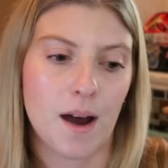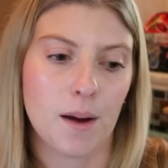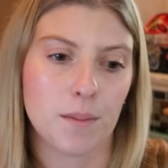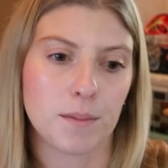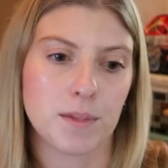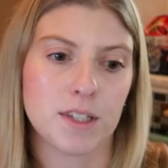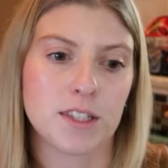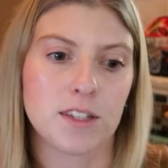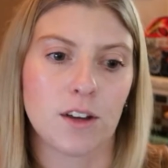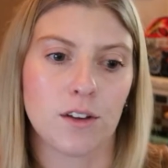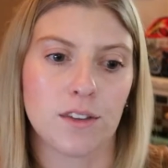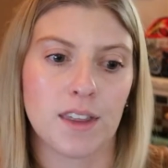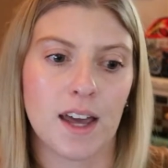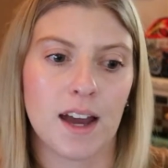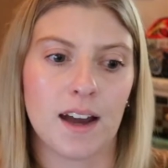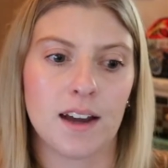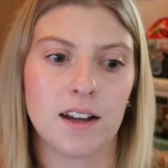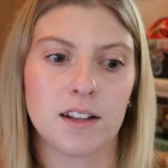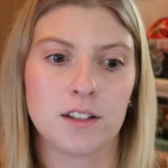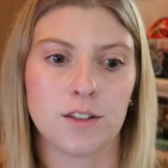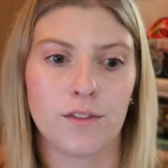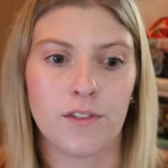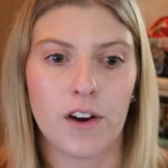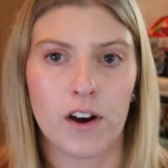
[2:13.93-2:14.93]
So that
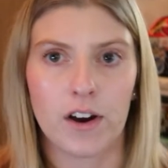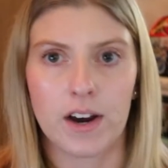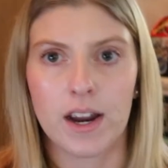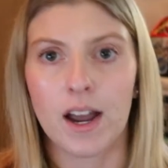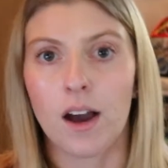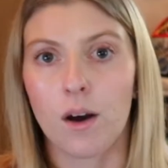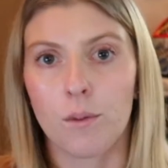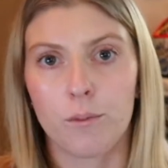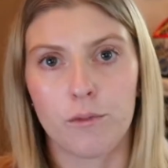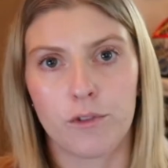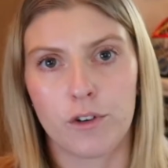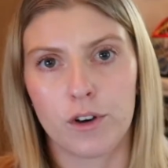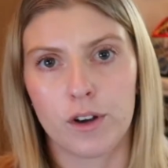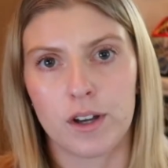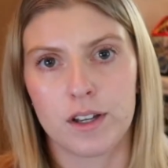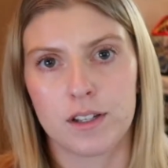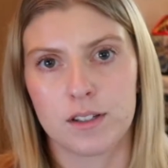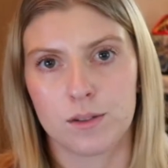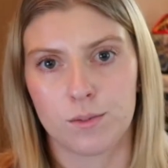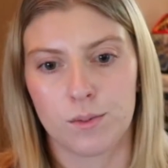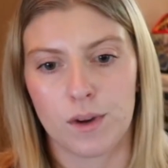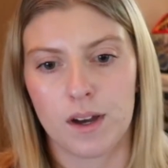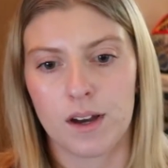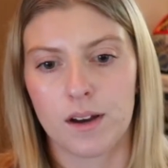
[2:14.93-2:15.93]
is very helpful
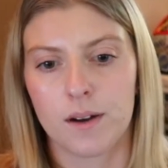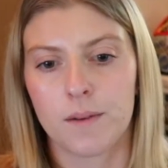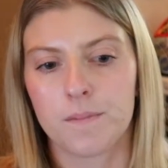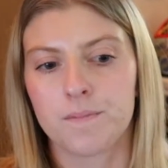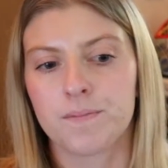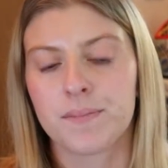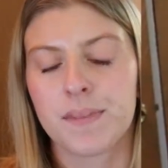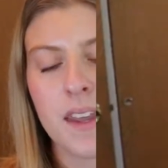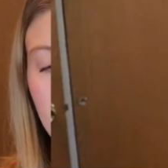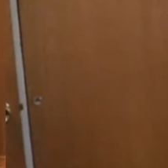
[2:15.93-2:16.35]
as well.